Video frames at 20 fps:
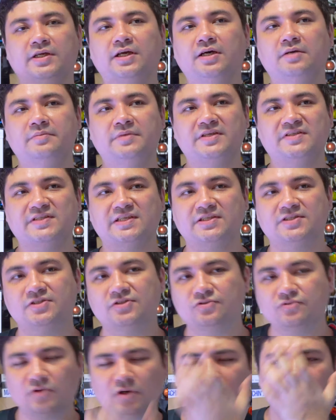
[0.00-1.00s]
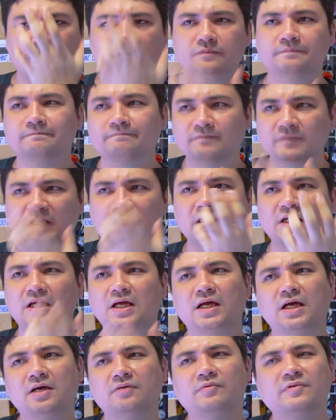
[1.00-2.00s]
gummies, that strong,
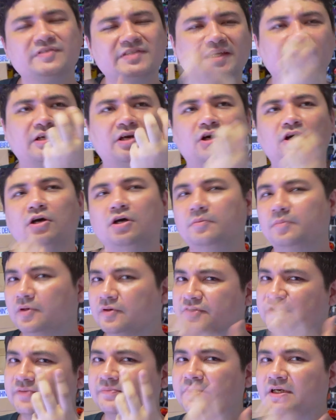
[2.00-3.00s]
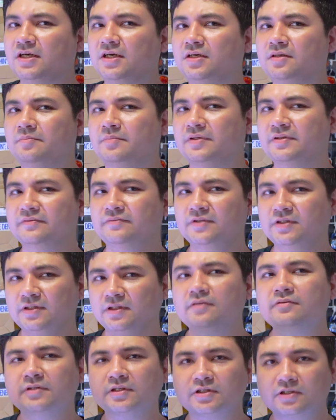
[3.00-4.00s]
I won't say herbal smell, but you
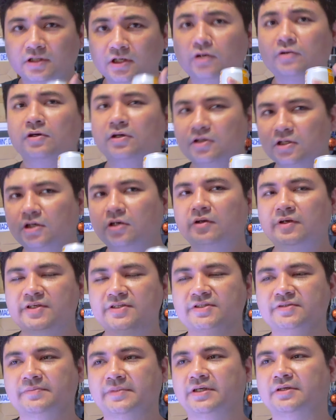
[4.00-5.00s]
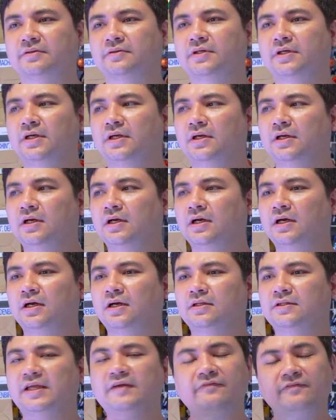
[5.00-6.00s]
know, the Coca-Cola smell.
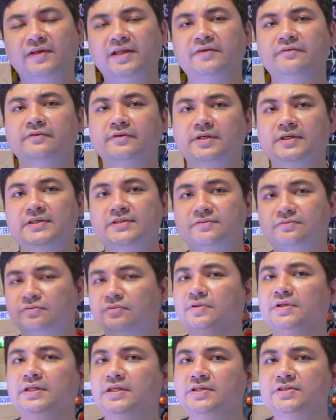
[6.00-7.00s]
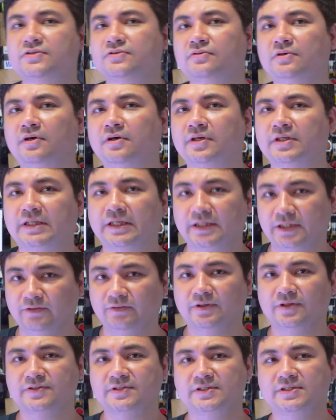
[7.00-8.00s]
That flavoring is really strong in that
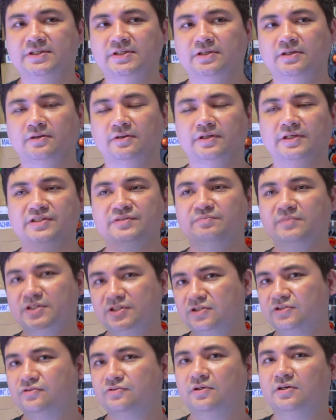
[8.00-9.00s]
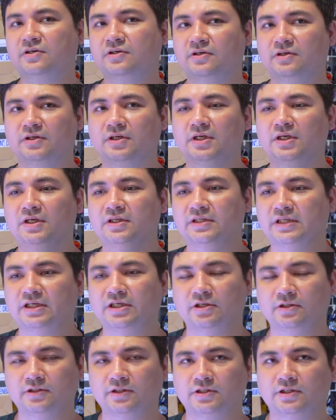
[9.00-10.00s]
Curiosity Cola. It's much stronger than
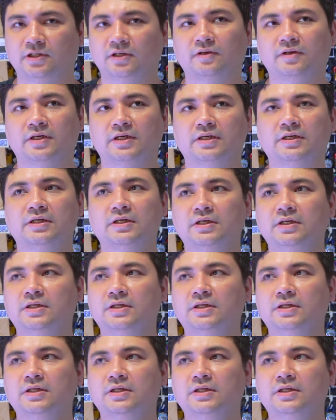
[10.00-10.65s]
Coca-Cola.